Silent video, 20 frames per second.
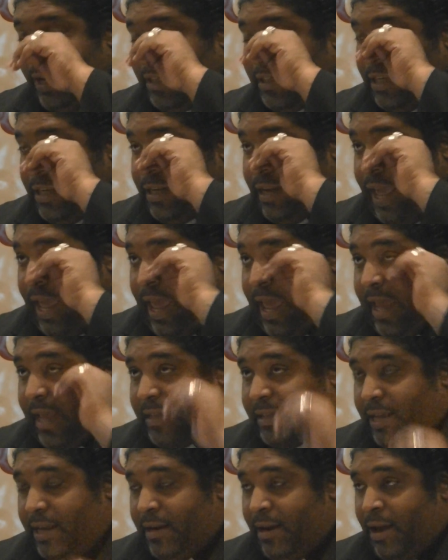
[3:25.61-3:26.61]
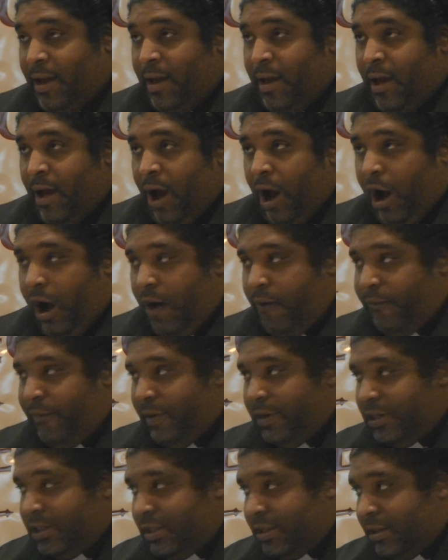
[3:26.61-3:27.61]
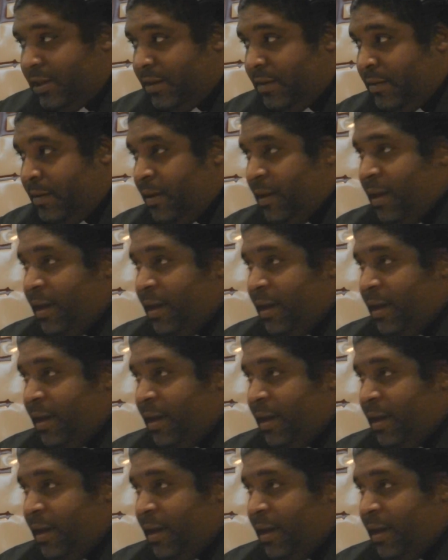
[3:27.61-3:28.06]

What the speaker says: recent days and offers to